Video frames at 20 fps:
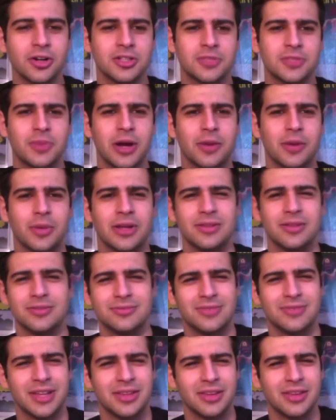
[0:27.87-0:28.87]
darker
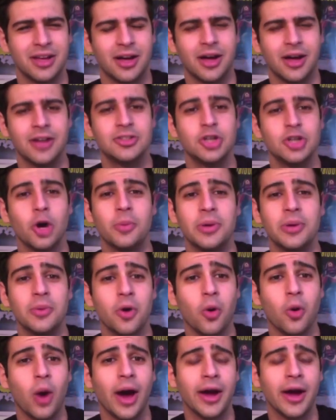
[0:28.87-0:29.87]
Spider-Man than the
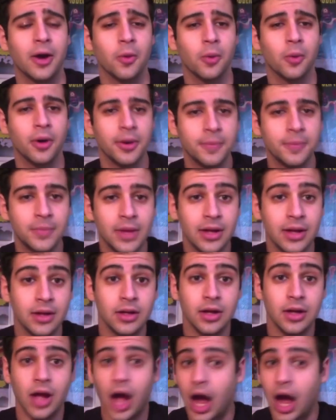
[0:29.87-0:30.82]
Tobey Maguire one.